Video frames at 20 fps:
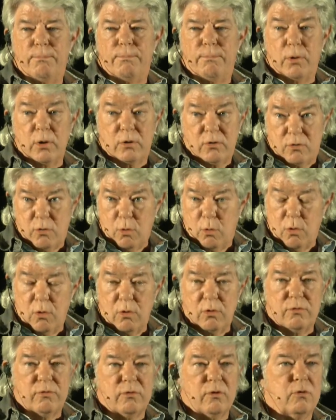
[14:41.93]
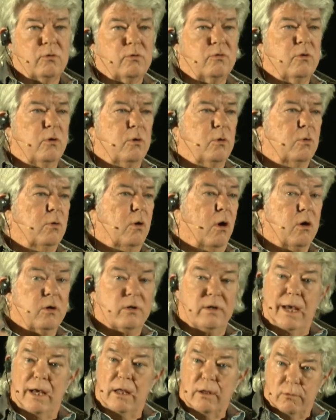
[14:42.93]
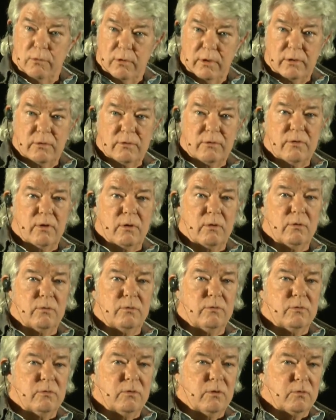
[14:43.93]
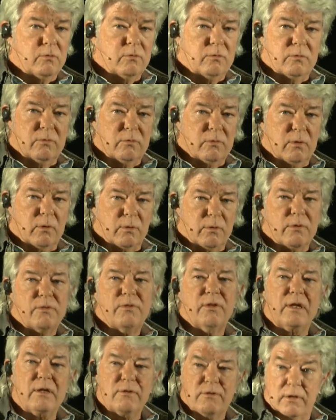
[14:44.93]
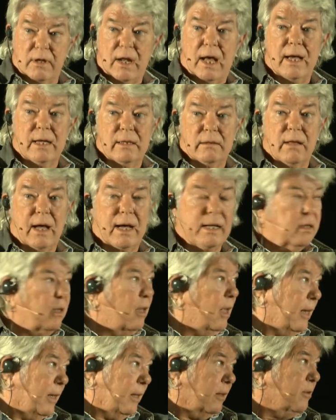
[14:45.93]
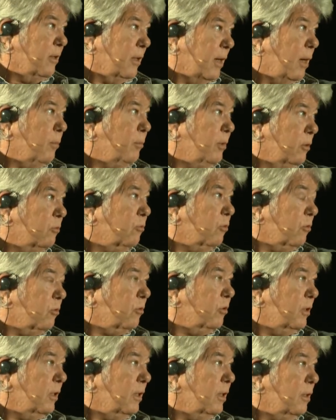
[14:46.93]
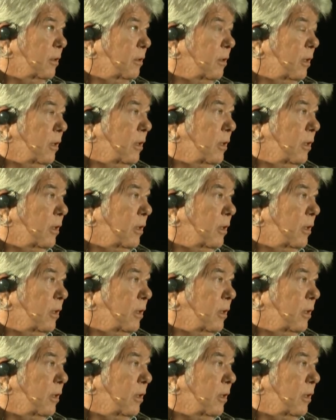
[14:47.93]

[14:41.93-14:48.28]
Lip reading: bookstores. There's no art galleries. There's you know, the things that I like, that I'm interested in,